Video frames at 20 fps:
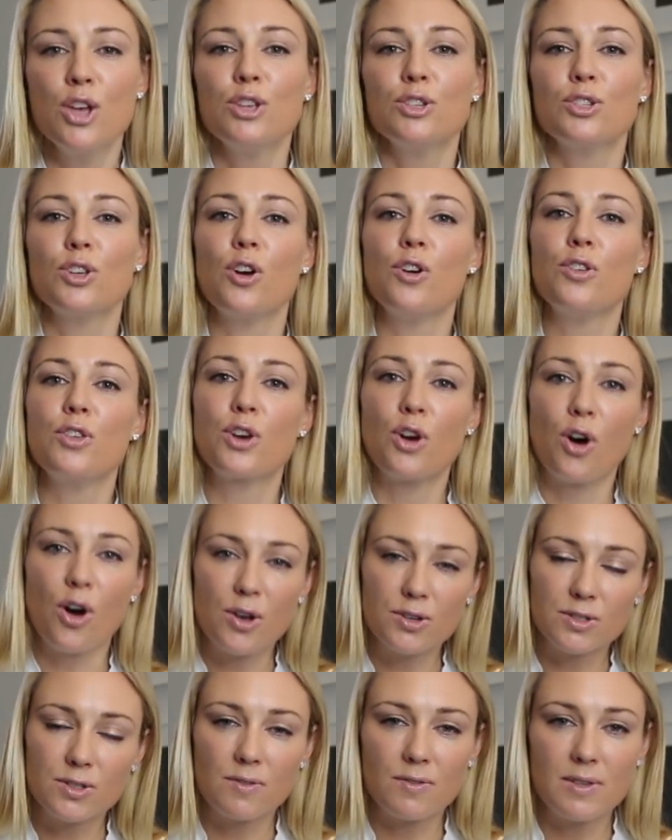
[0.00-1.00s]
So, the
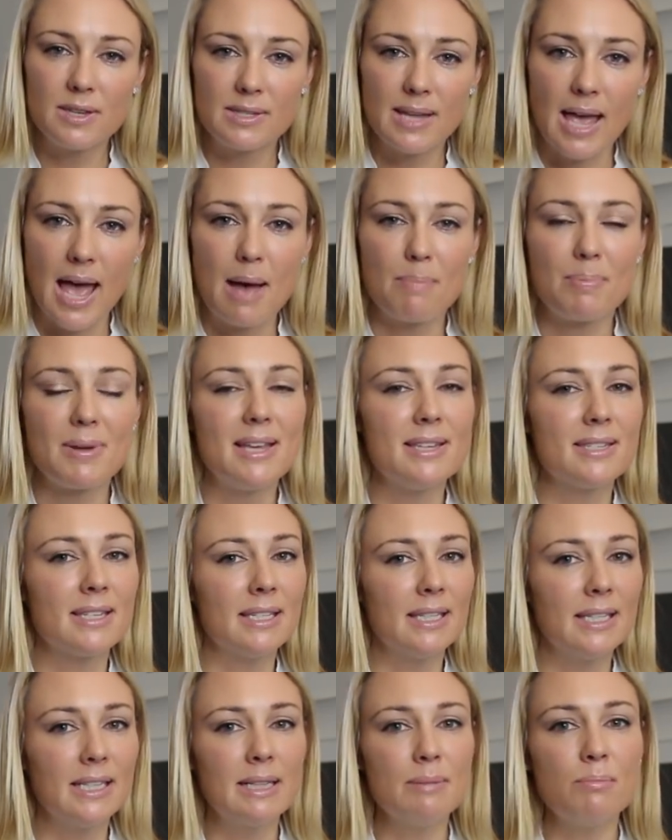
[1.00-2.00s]
cost of this app is a
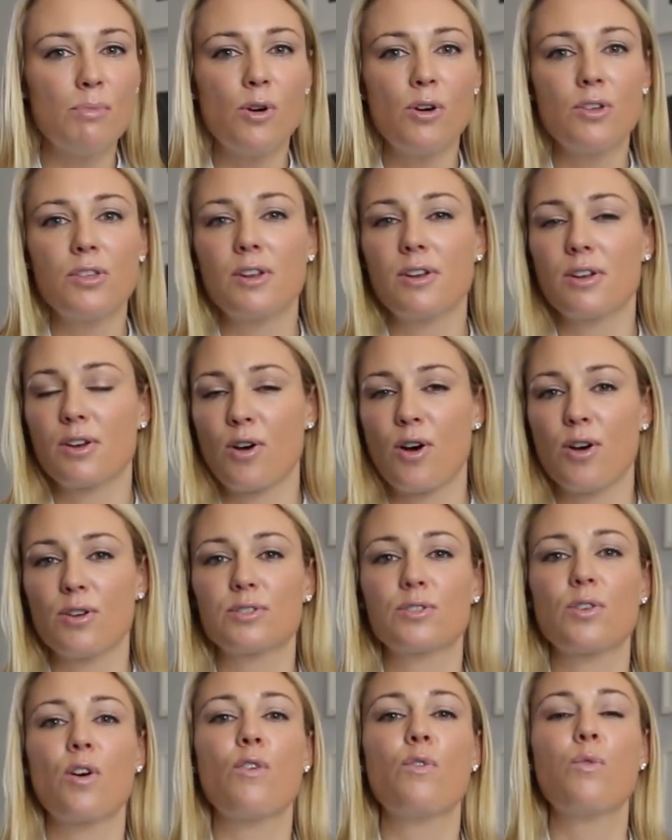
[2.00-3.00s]
little more than the
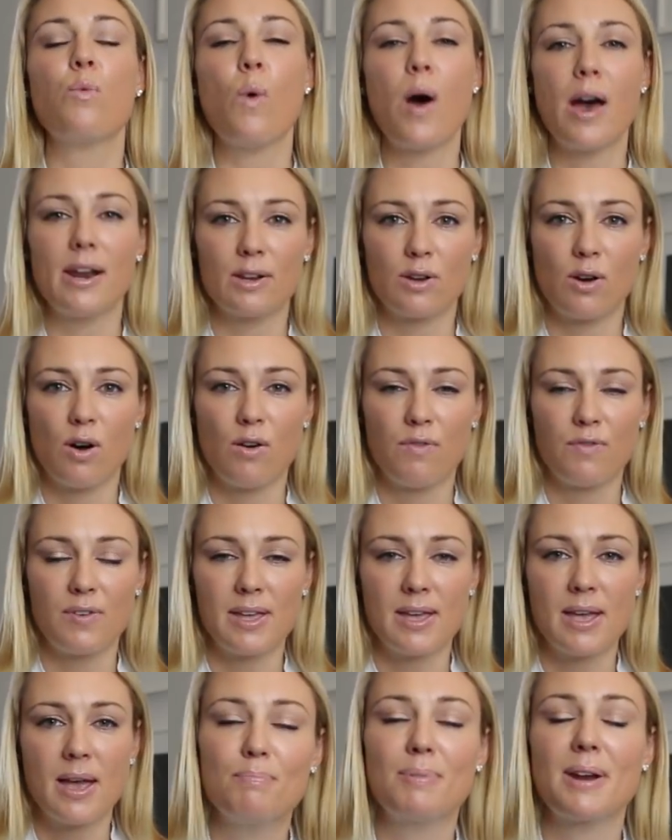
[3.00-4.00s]
cost of one
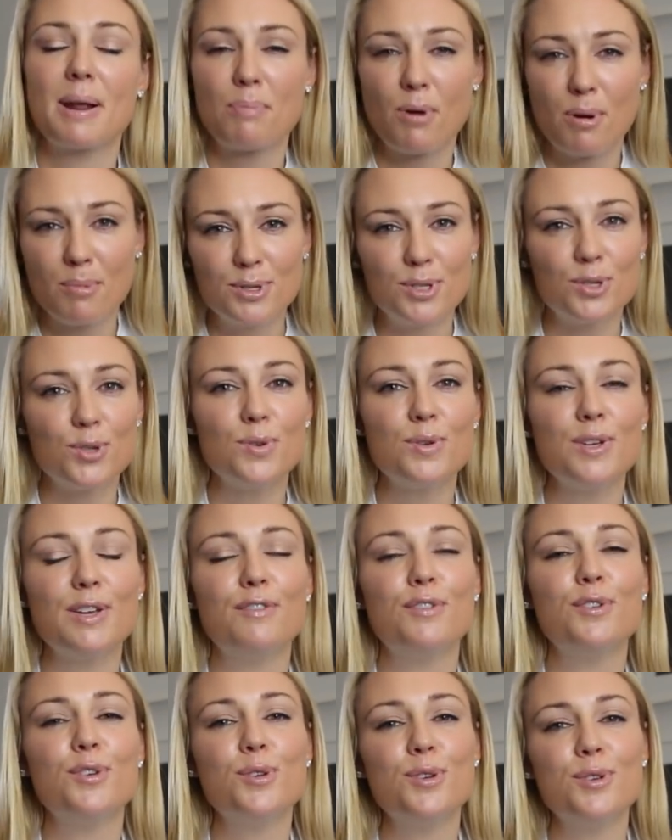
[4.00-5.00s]
coffee. But I promise you,
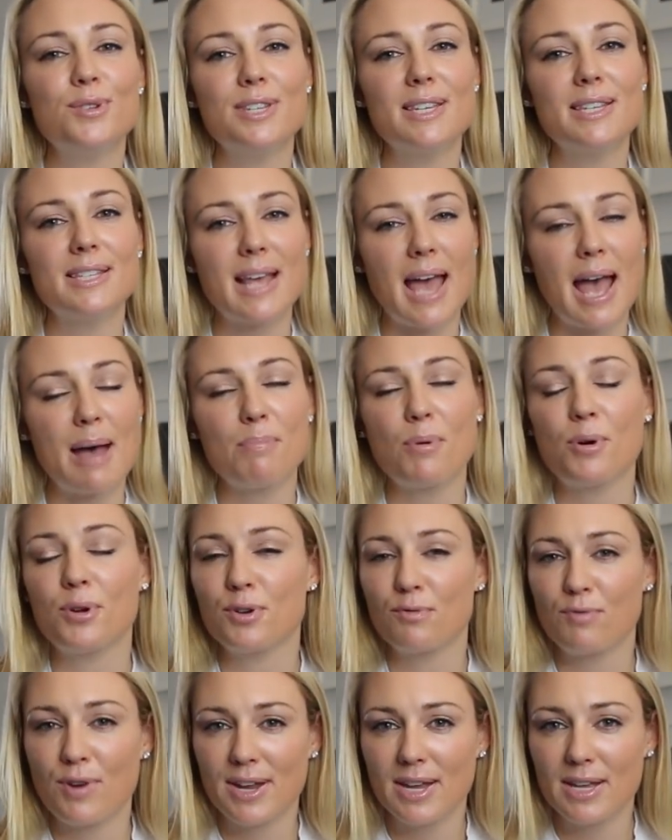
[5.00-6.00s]
if you use this app on
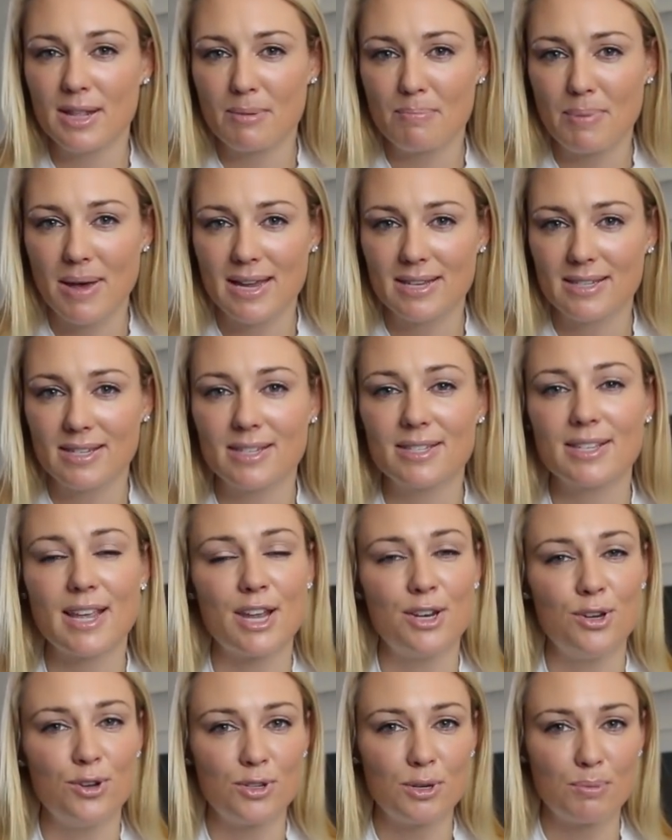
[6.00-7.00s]
a regular basis
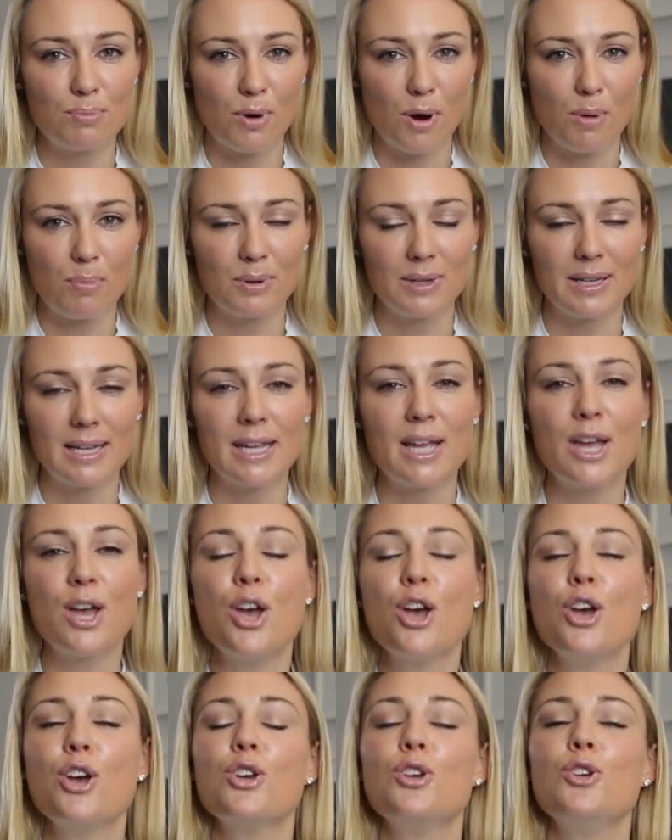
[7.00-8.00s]
and use it properly,
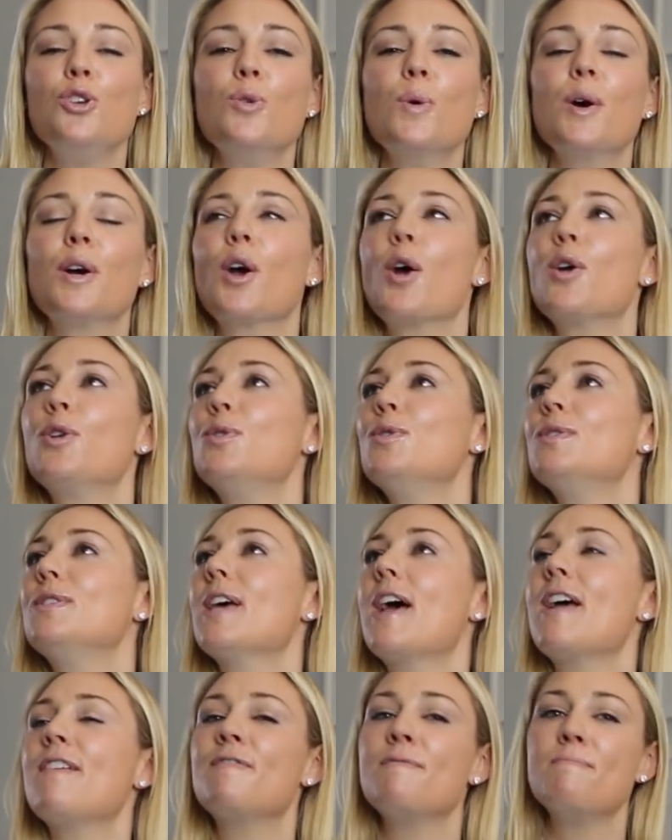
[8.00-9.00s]
you are going to
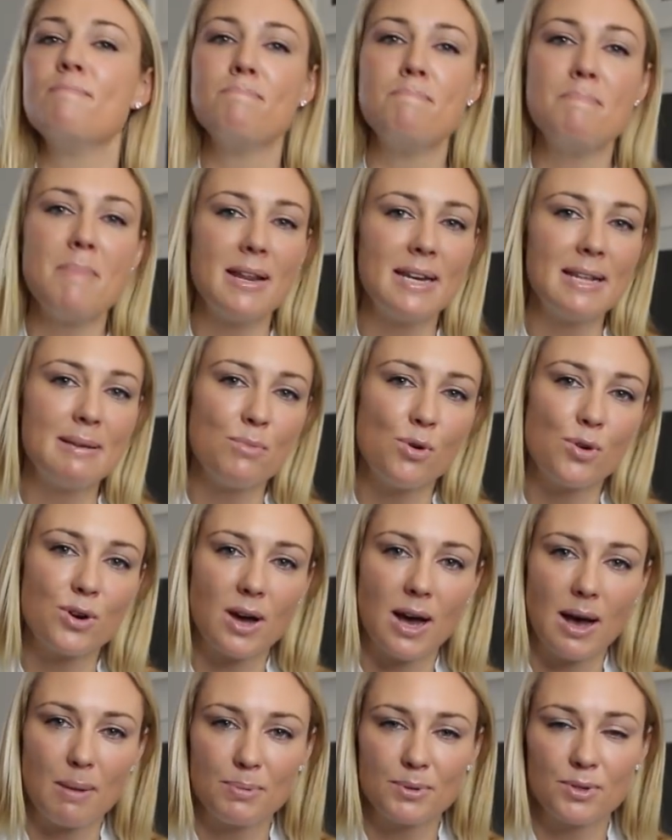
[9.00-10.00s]
save many more
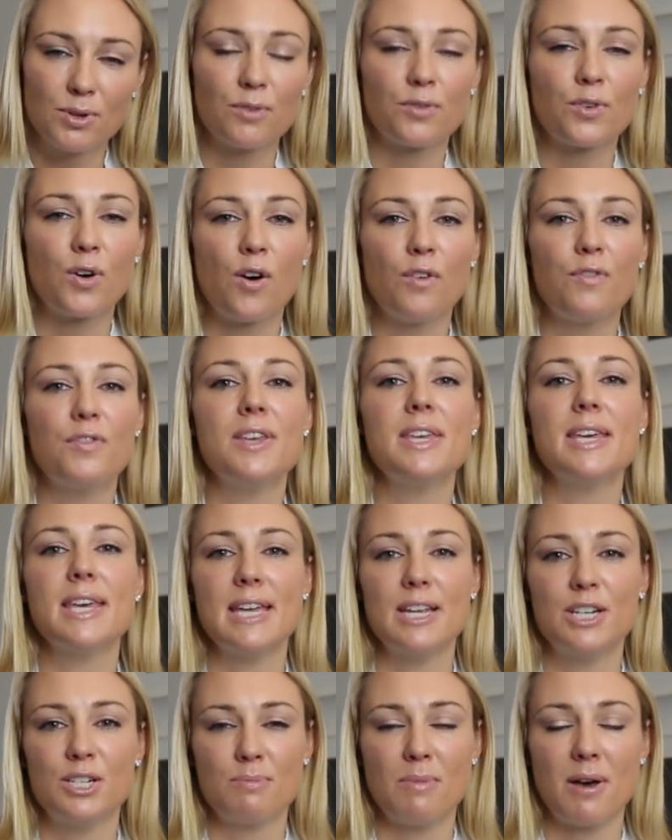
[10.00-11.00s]
cups of coffee
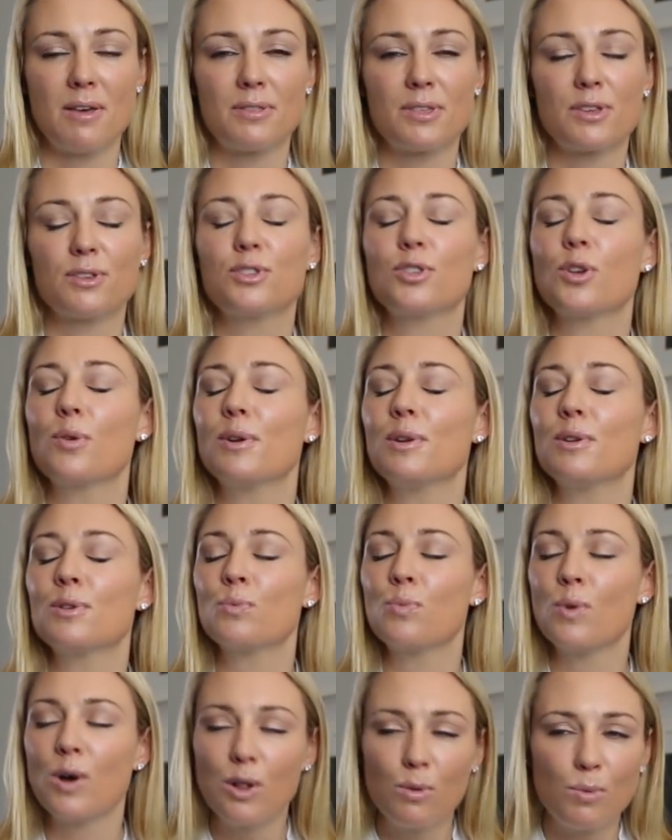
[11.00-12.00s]
each month, so it
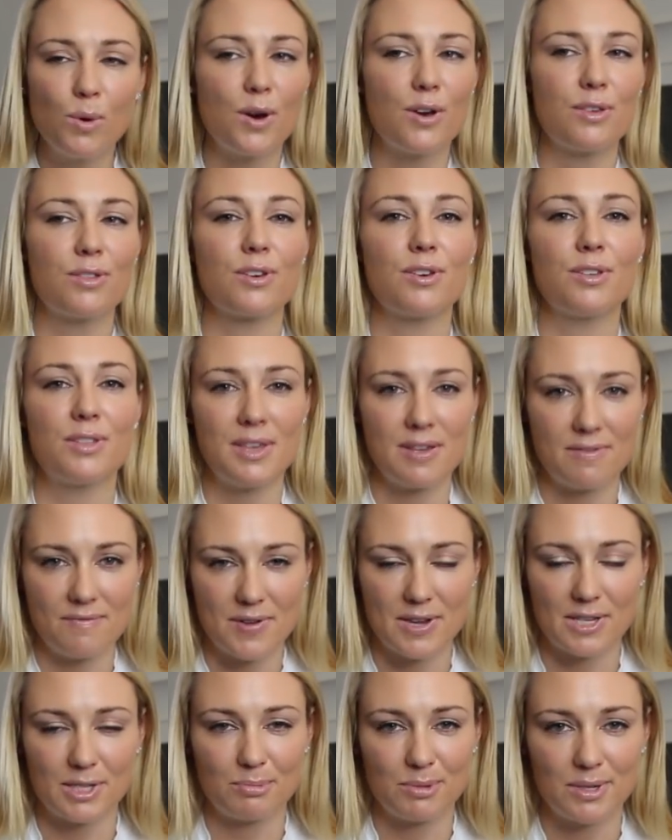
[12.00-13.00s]
is well worth the
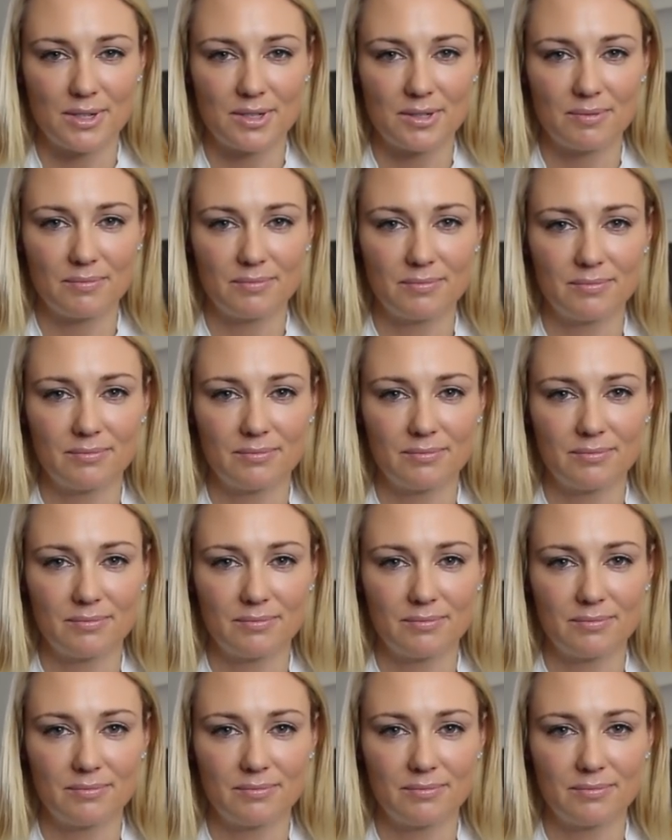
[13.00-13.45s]
investment.